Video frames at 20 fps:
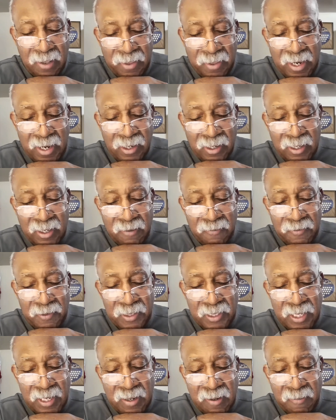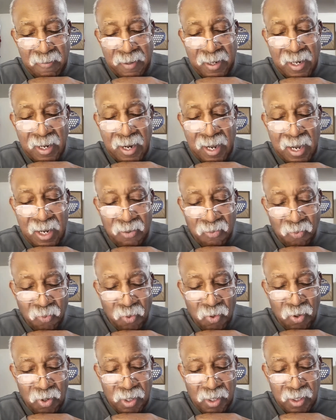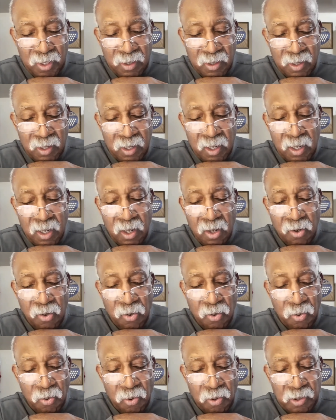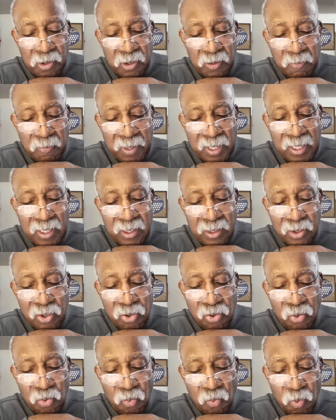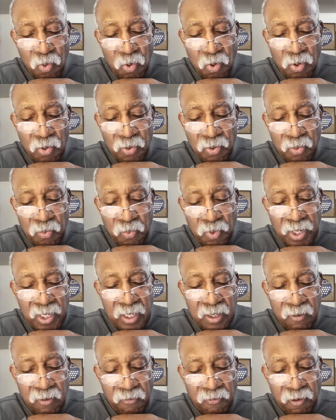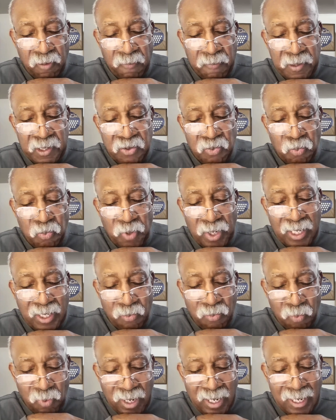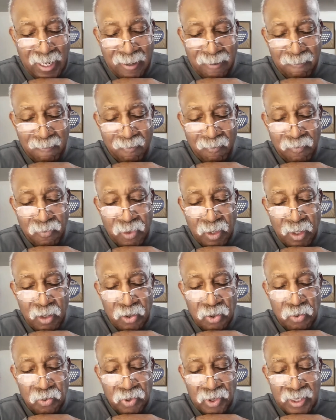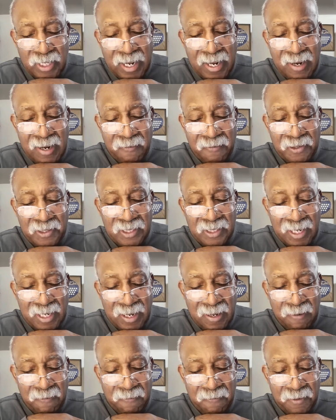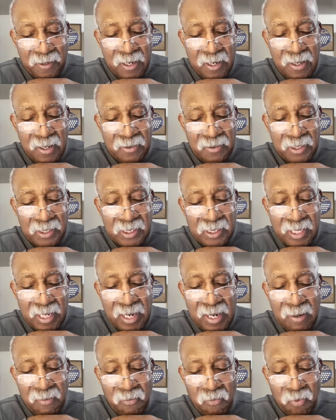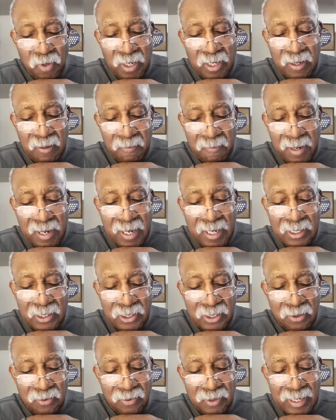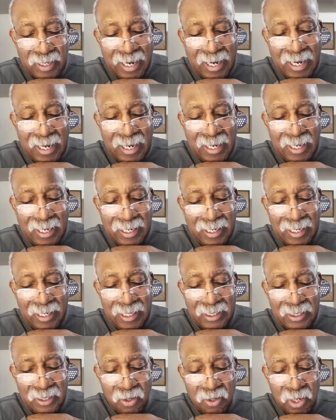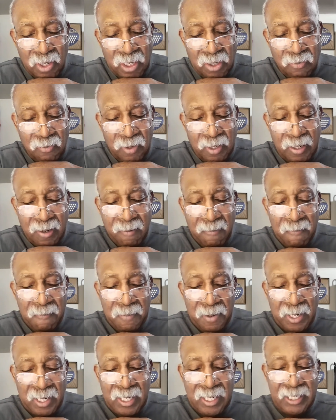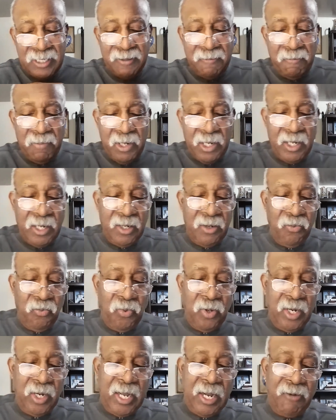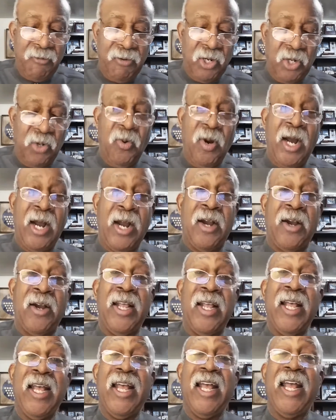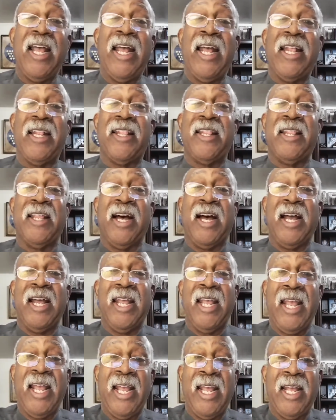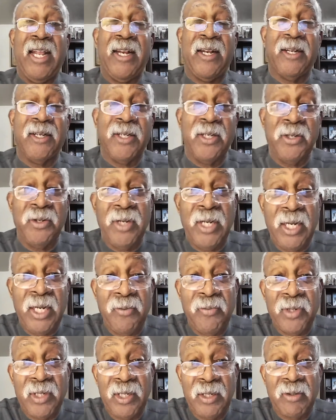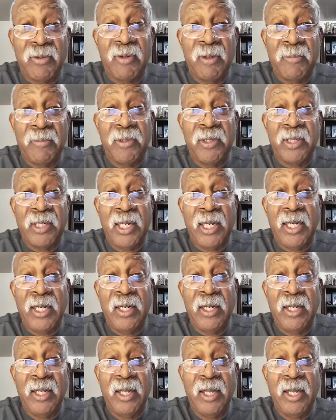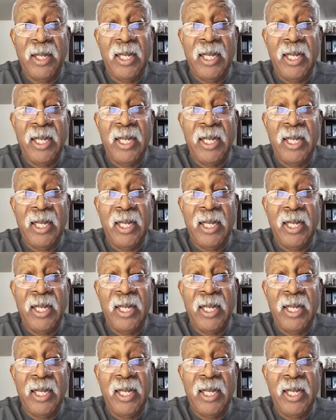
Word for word: and thou givest him not warning, nor speakest to warn the wicked from his wicked way, to save his life, the same wicked man shall die in his iniquity, but his blood will I require at thy hand. Do you hear what the scripture is saying?